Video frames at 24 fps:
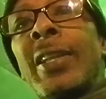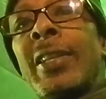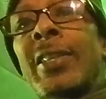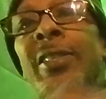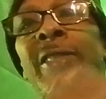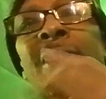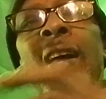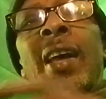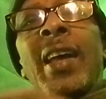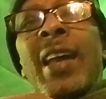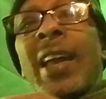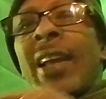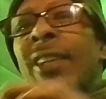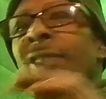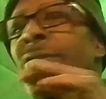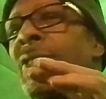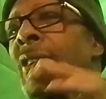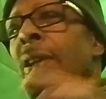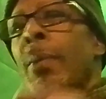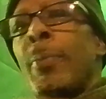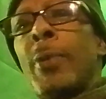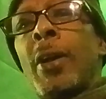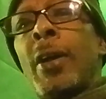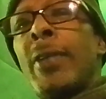that is not
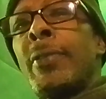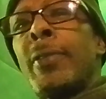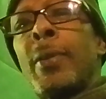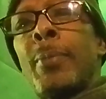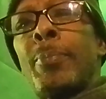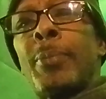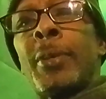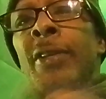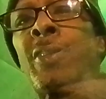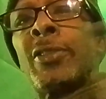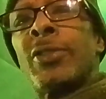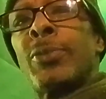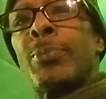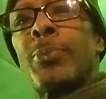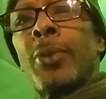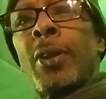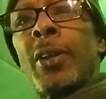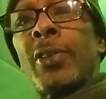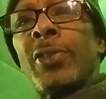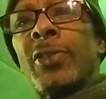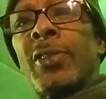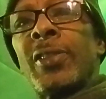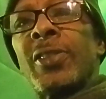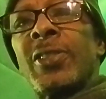actually an appeals
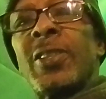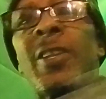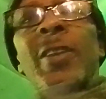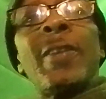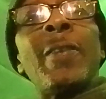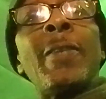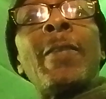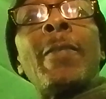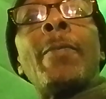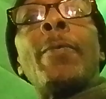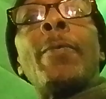process.